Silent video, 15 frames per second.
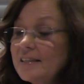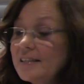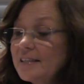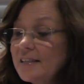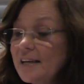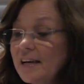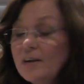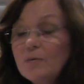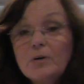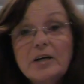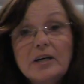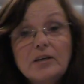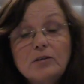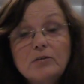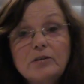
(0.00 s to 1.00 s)
Today we're
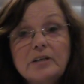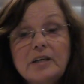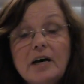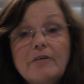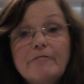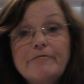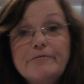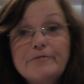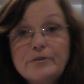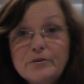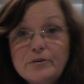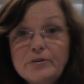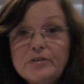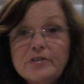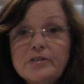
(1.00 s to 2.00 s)
going to look at our
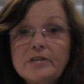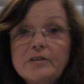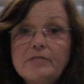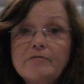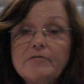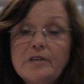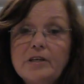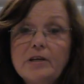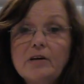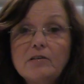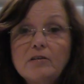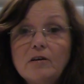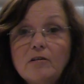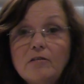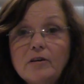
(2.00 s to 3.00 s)
first video
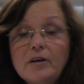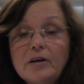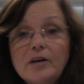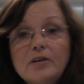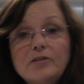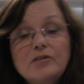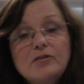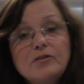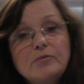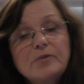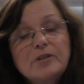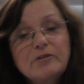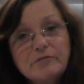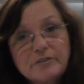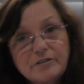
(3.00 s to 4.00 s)
log to do
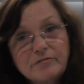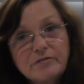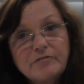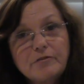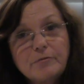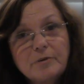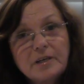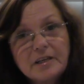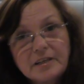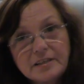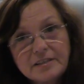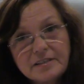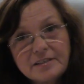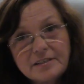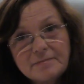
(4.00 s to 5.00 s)
with crystals for
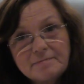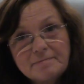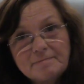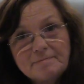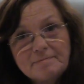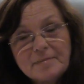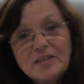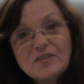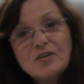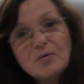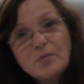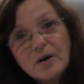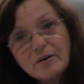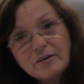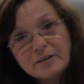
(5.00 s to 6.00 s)
beginners. So
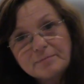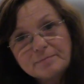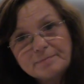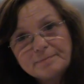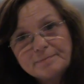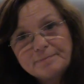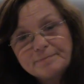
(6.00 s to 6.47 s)
welcome.